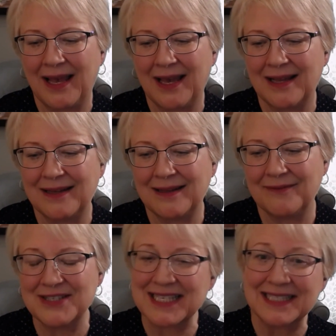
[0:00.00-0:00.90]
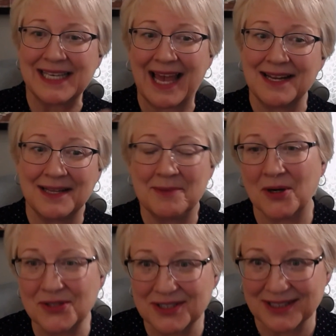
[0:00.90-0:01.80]
and physically and
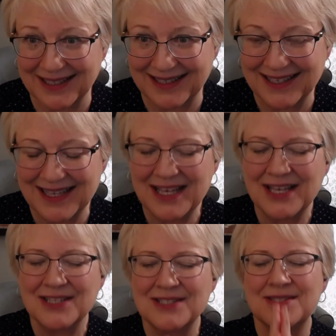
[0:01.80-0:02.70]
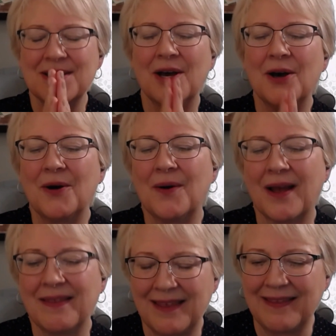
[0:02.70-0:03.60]
emotionally. So
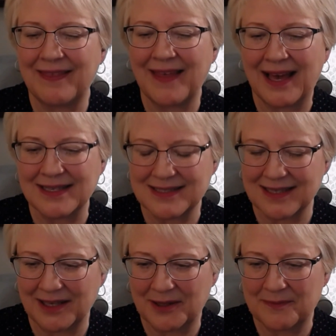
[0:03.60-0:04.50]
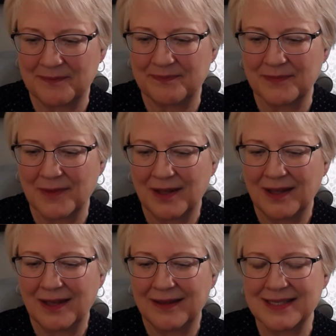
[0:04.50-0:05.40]
I think that, um,
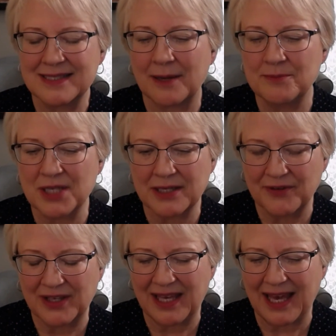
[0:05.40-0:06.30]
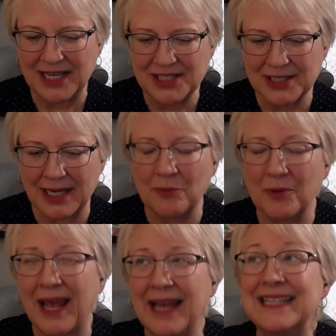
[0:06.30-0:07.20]
this objectification
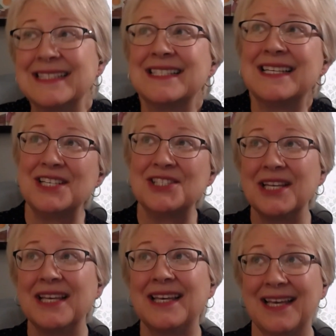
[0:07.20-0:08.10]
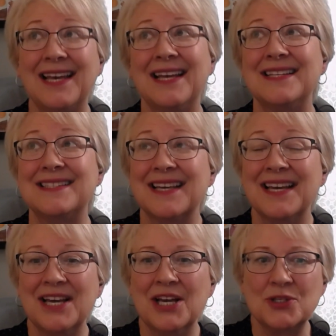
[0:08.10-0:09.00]
and, and it's teaching kids
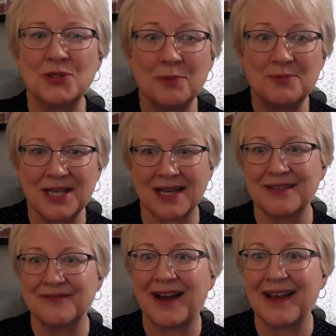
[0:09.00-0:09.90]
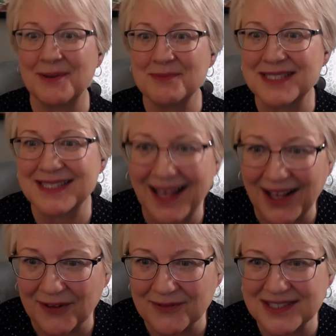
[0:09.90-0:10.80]
to objectify
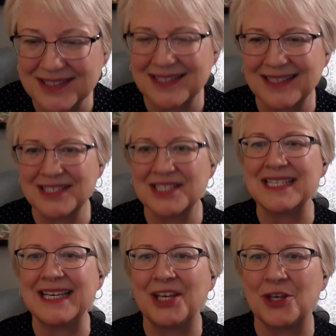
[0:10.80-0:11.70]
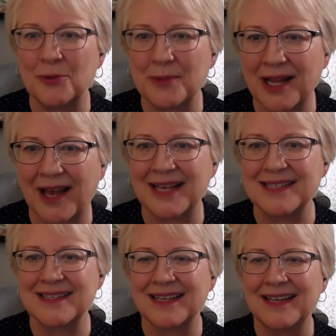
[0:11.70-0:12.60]
themselves, to
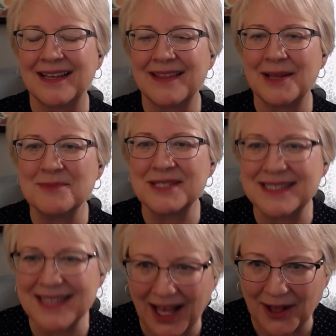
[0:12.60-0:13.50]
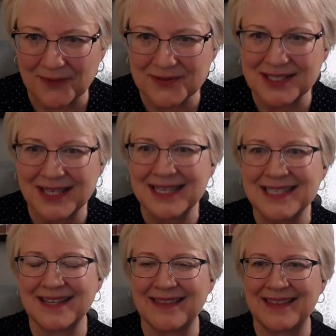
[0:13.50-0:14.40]
dehumanize hmm. themselves,
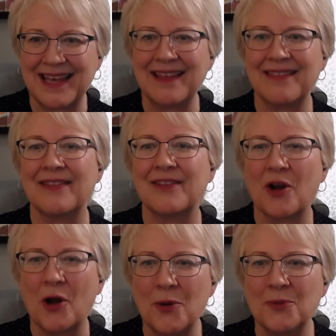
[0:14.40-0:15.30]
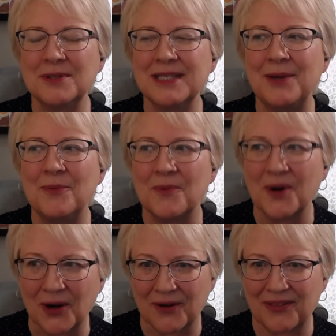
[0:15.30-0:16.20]
mm. to think that their only
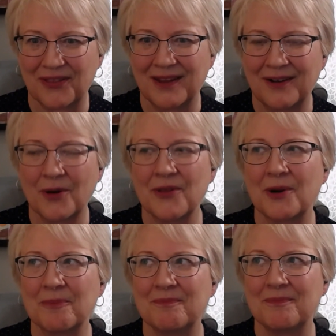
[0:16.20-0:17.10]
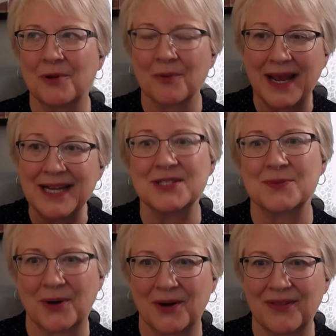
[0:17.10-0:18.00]
worth or their
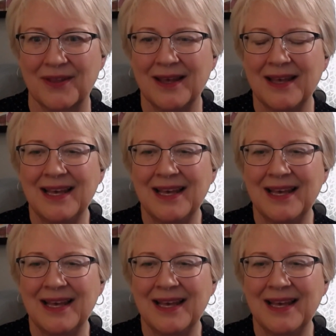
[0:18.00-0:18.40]
greatest worth